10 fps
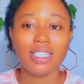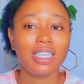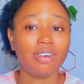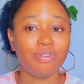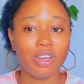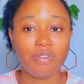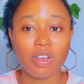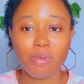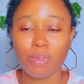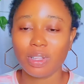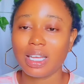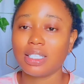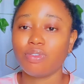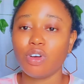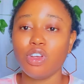They are very
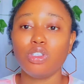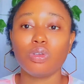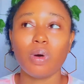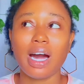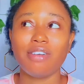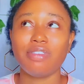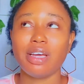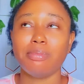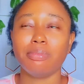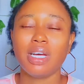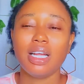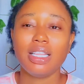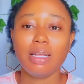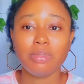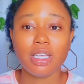important for you to have
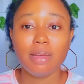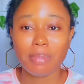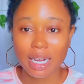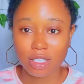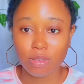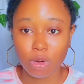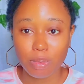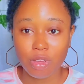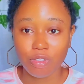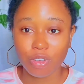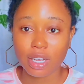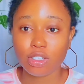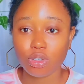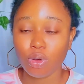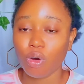let me say maximum
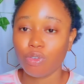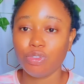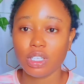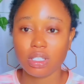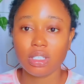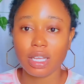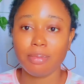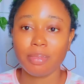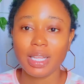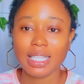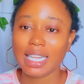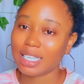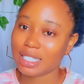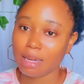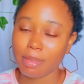effect of this
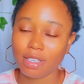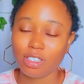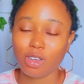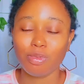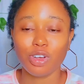niacinamide serum,